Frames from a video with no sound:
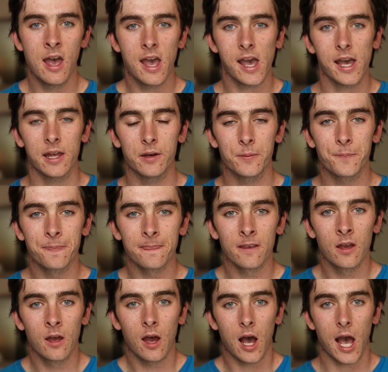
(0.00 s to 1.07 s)
And
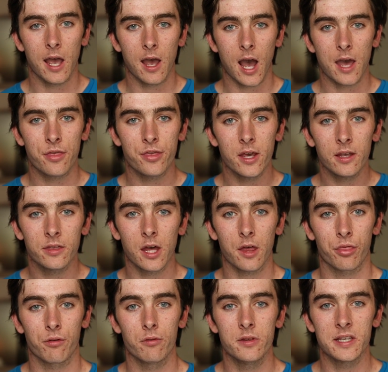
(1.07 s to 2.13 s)
I, I, think
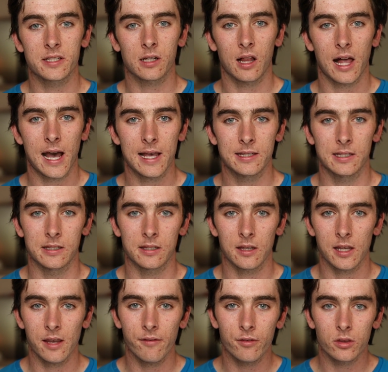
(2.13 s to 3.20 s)
that through these classes,
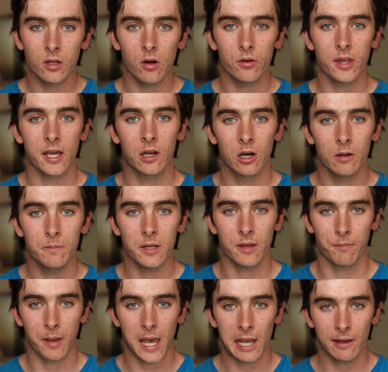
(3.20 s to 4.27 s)
even though they could be
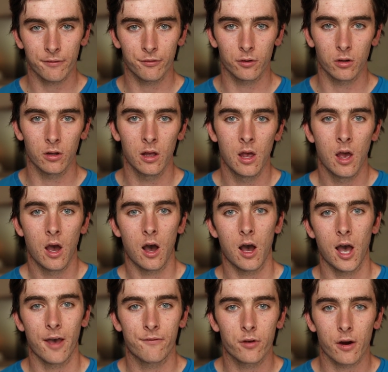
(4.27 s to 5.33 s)
painful
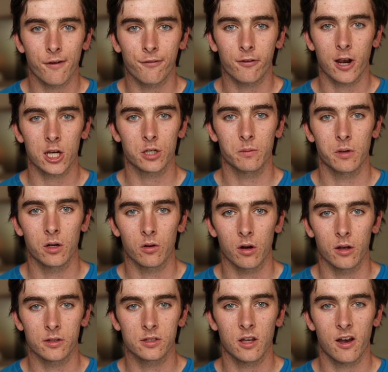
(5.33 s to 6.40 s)
uh, if you're a freshman or
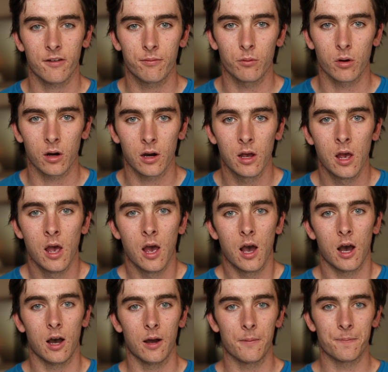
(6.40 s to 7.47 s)
a sophomore,
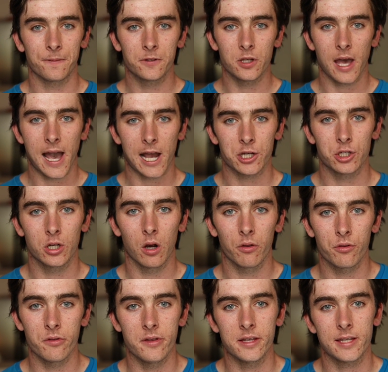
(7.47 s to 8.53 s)
um, to actually go
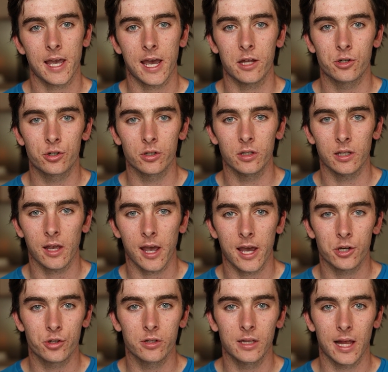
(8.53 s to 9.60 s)
through these entry,
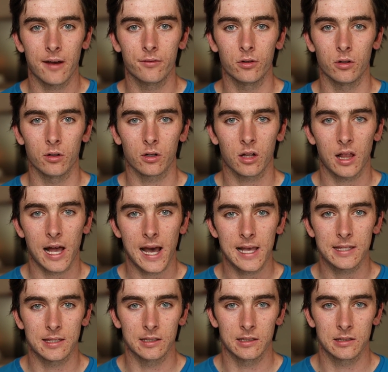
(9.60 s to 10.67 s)
entry level
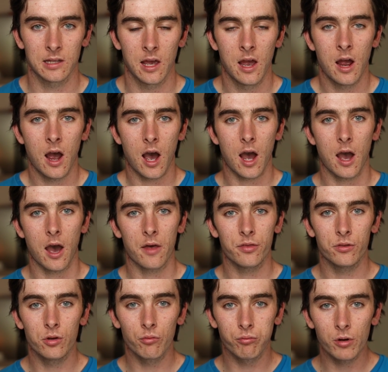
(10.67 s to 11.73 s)
classes, uh,
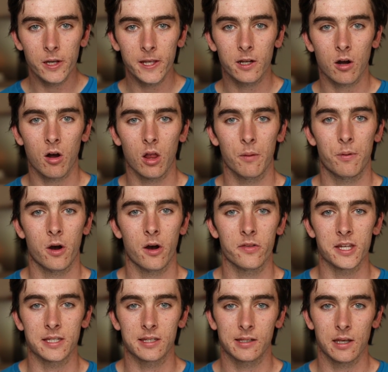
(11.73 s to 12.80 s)
you really call upon
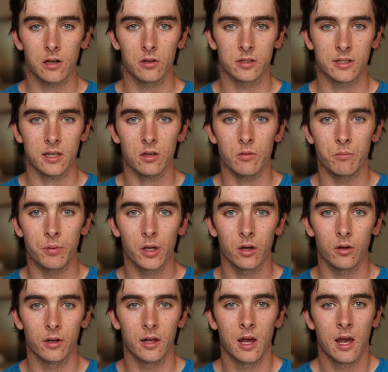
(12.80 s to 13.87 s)
these skills that you
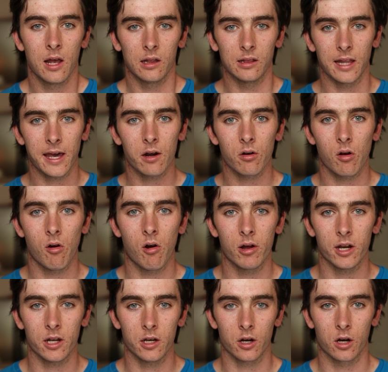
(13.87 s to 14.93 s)
build later on
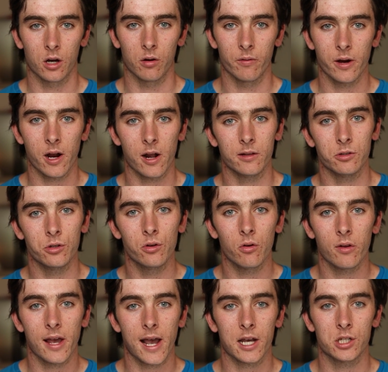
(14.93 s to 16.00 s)
in your career and you
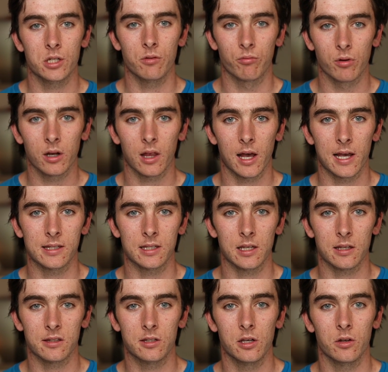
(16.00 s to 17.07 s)
don't actually realize it
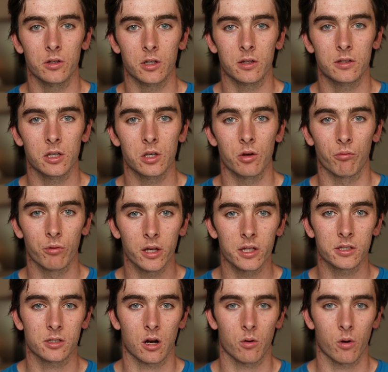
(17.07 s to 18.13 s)
until, until you really
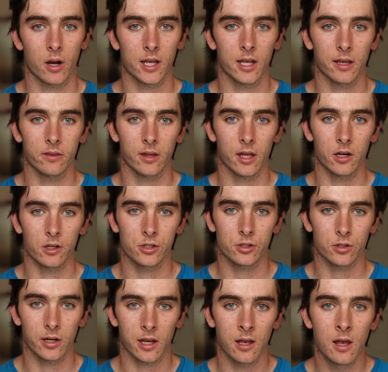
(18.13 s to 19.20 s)
start working in the
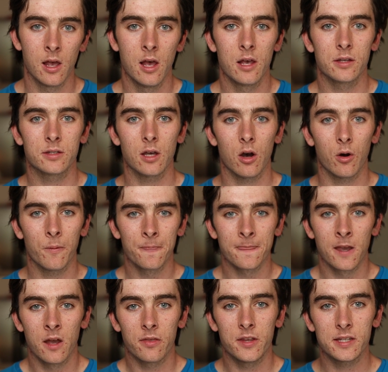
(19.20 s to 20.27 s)
industry. So
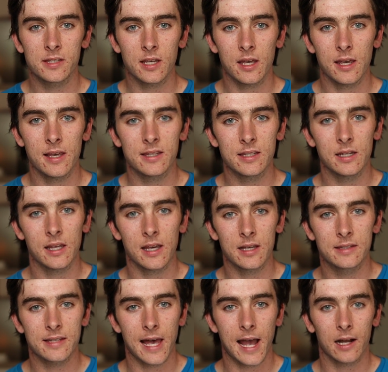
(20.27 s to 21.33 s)
this isn't
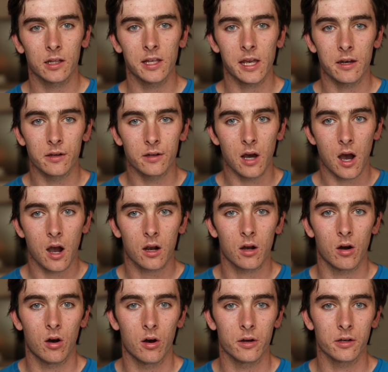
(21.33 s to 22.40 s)
exactly a knock
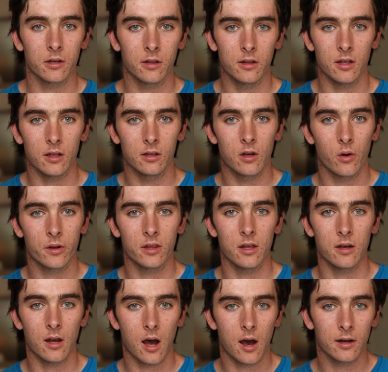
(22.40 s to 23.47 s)
on the, going the
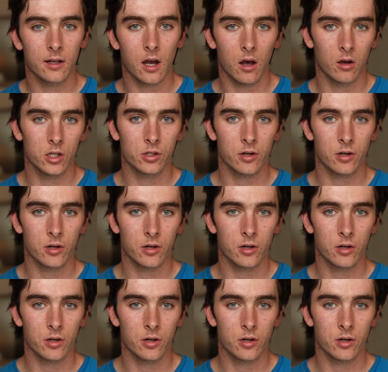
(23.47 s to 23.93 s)
non-college